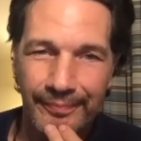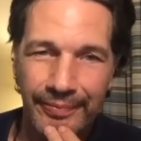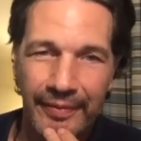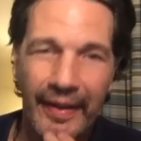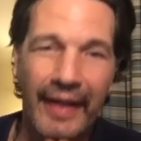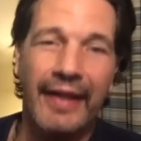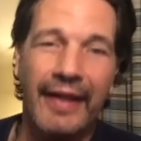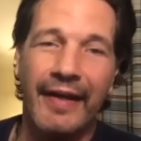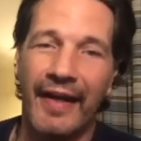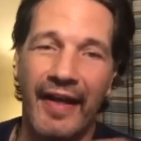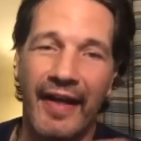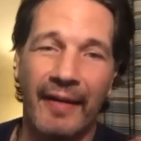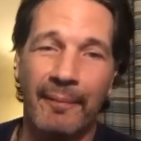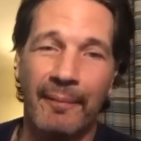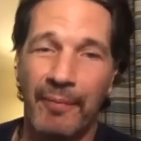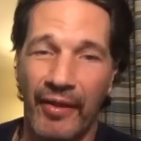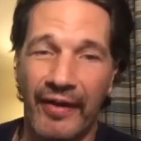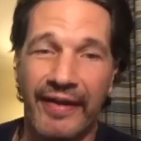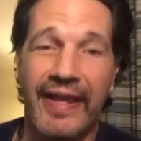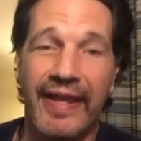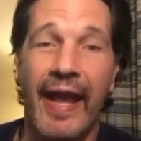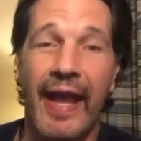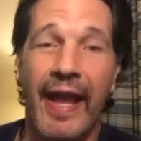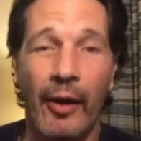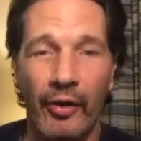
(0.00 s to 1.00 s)
Playing like the
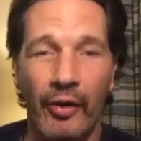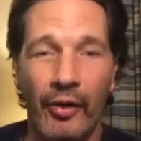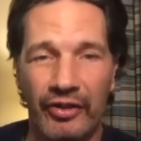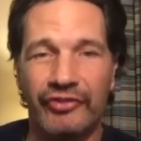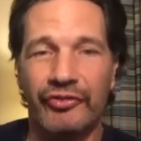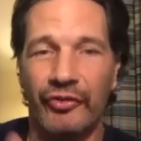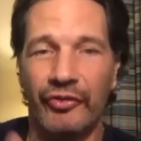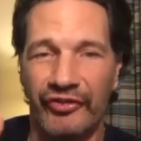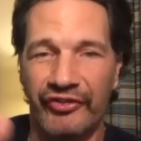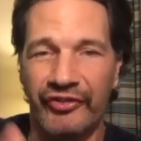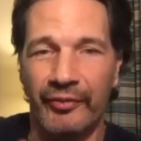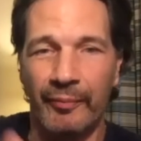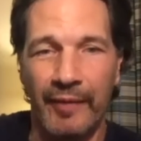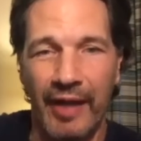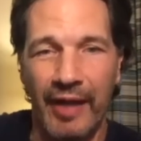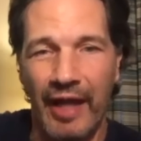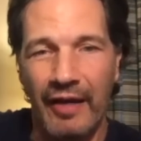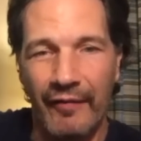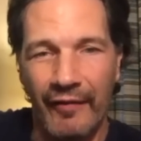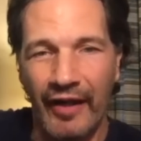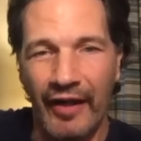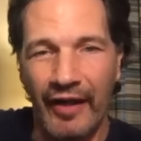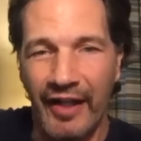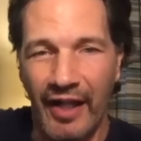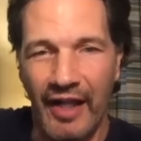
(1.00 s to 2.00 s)
character, some kind
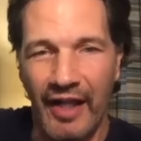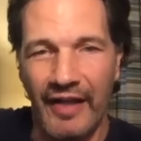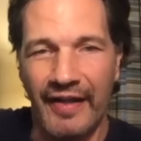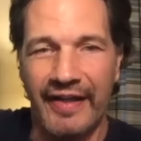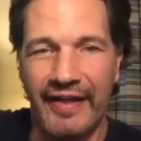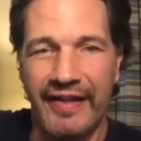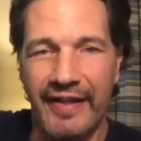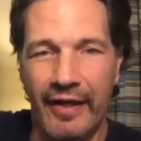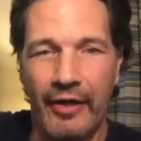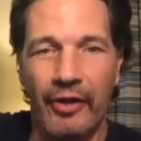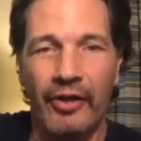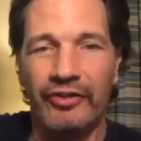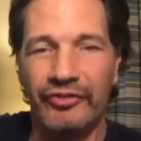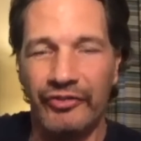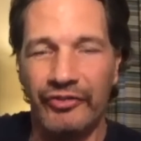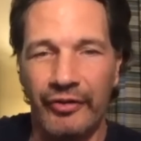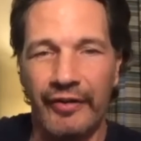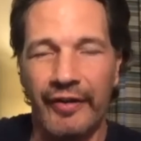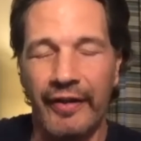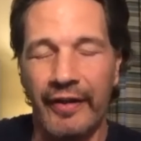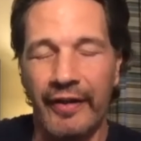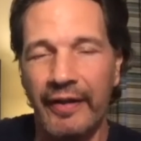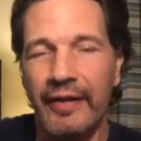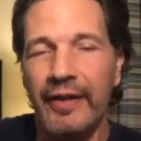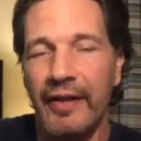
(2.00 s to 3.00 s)
of iconic character
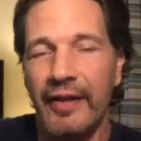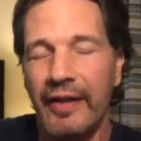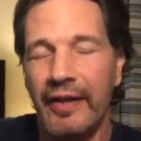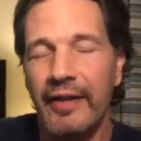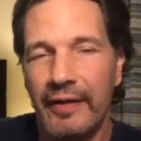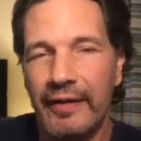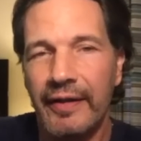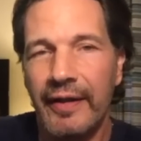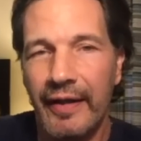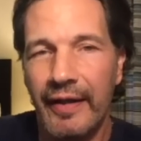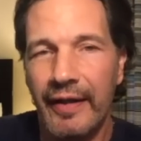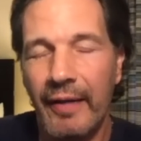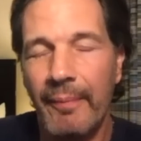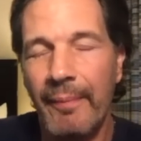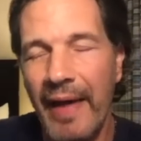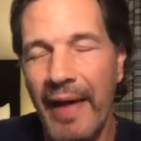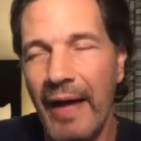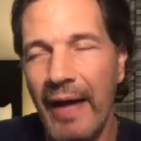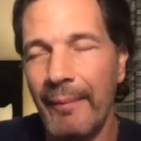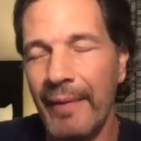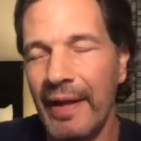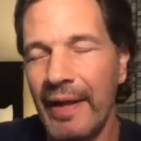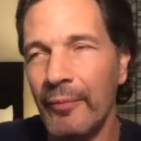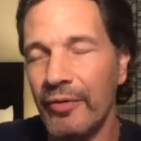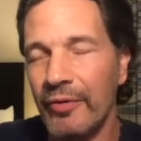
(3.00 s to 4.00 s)
in a
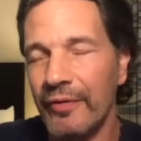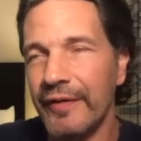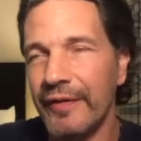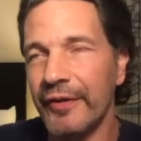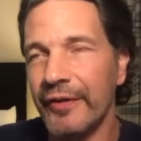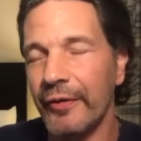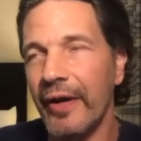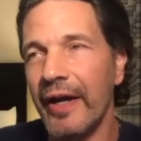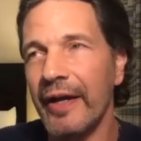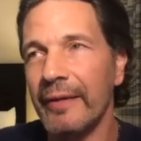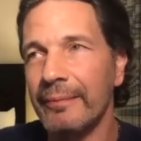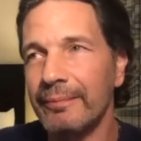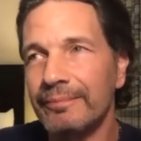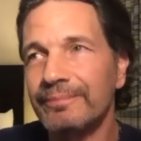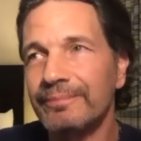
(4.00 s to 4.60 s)
Batman movie. You're right.